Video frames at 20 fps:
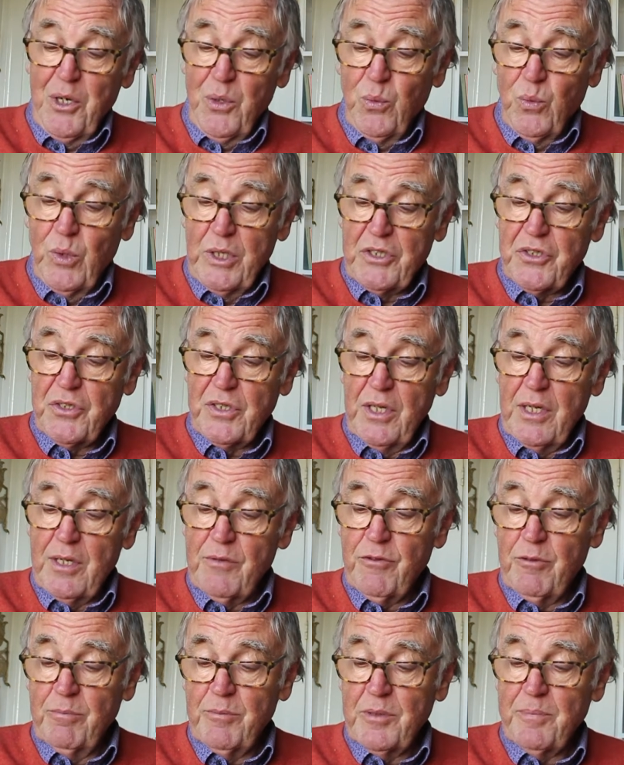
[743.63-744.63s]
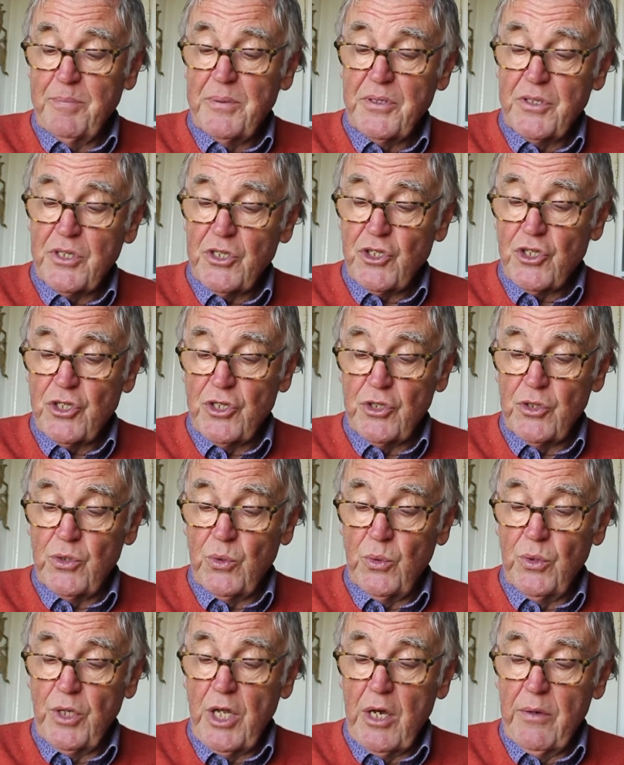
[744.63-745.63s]
We start from the position that
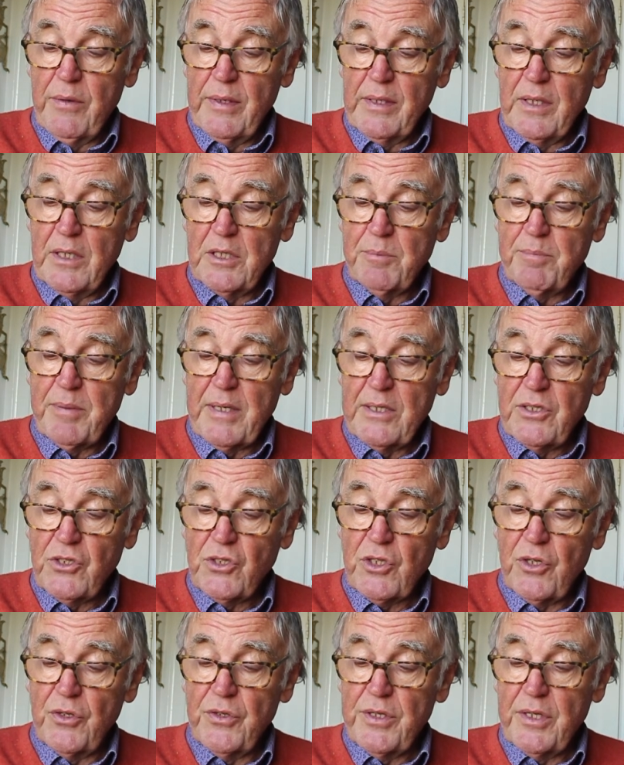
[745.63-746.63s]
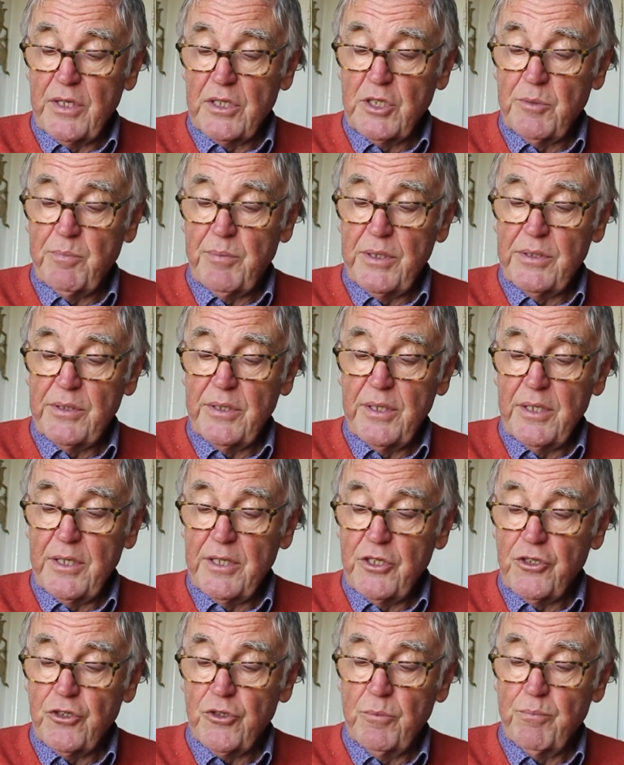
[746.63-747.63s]
all knowing is based on the
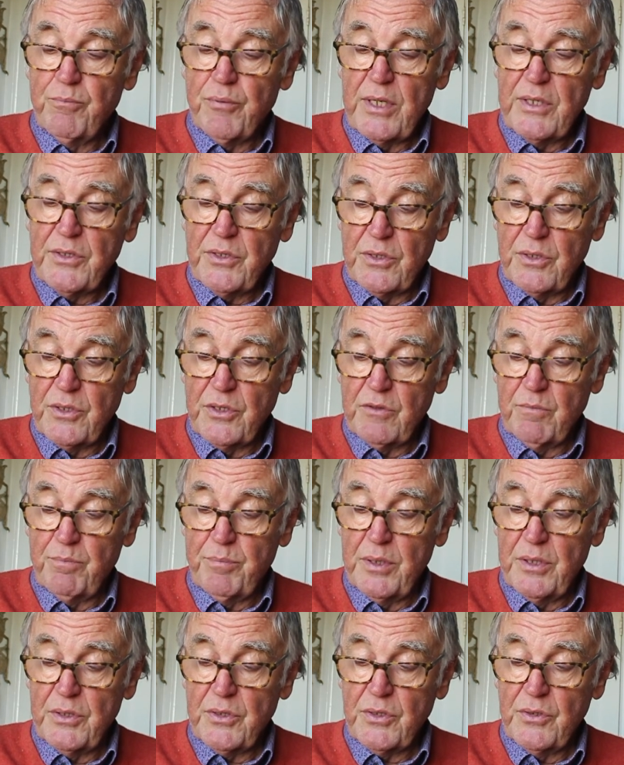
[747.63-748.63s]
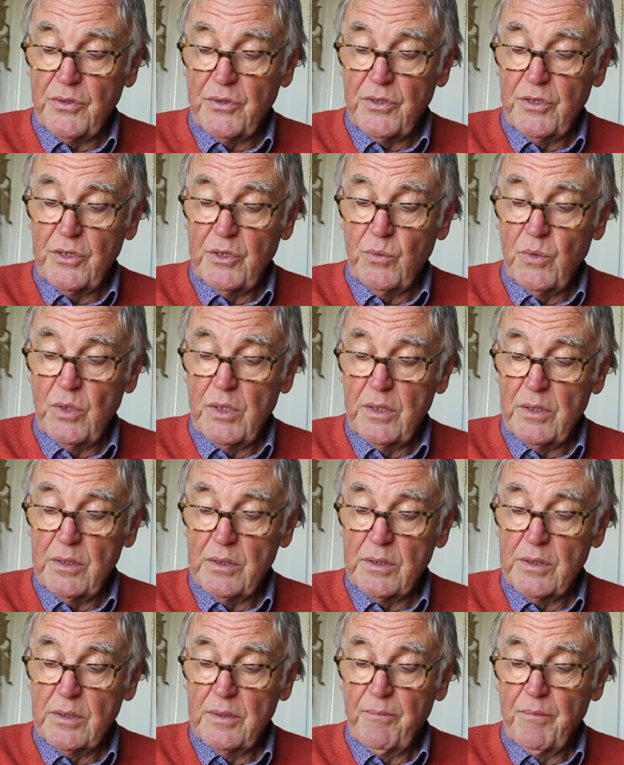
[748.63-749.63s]
experiential presence of persons in the
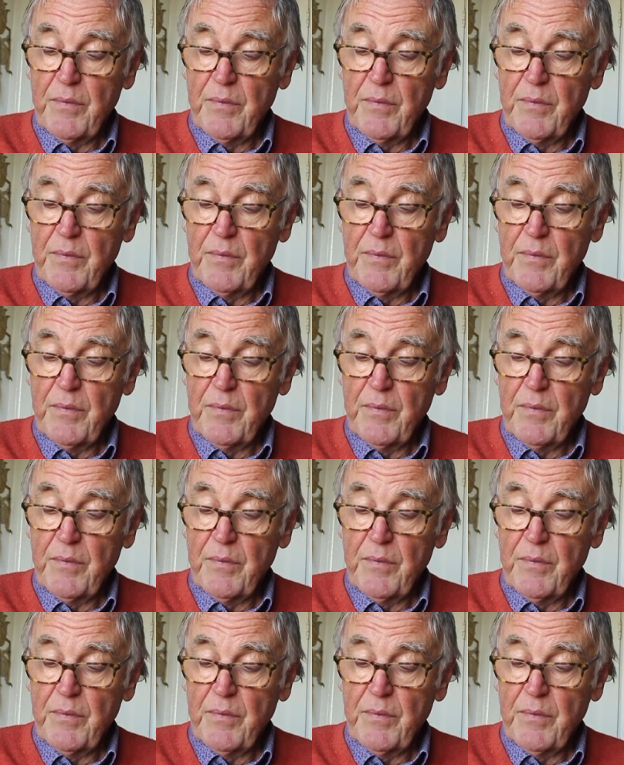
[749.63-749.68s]
world.